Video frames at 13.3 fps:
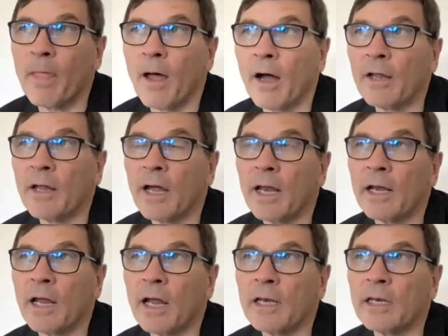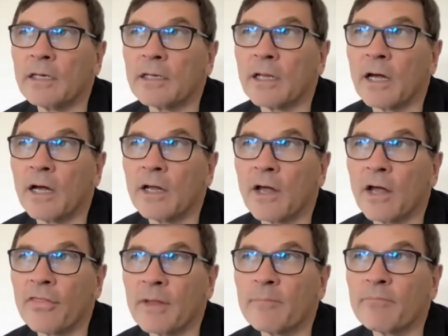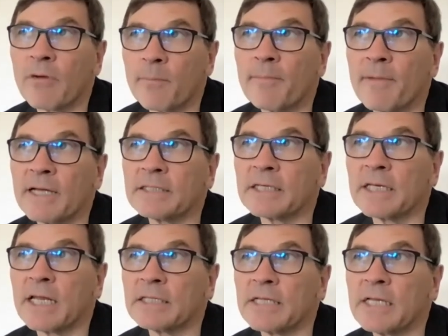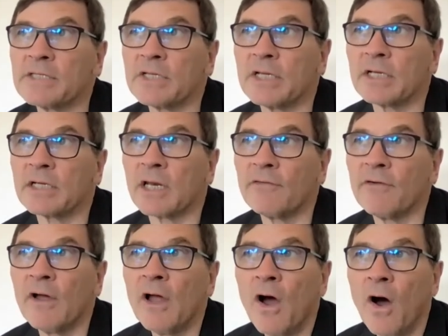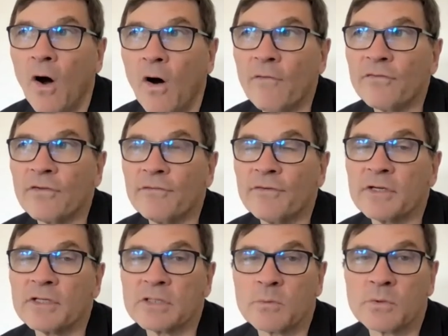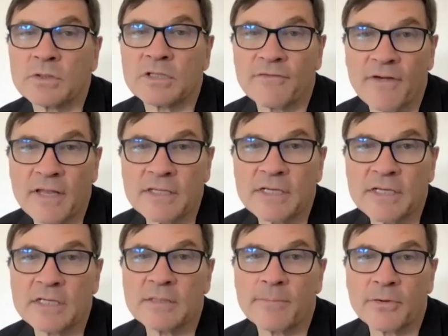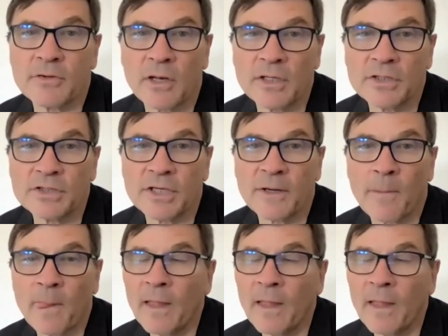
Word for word: I, and, and I, I, think problematic in that sense that it kind of often veers towards defenses and pathology.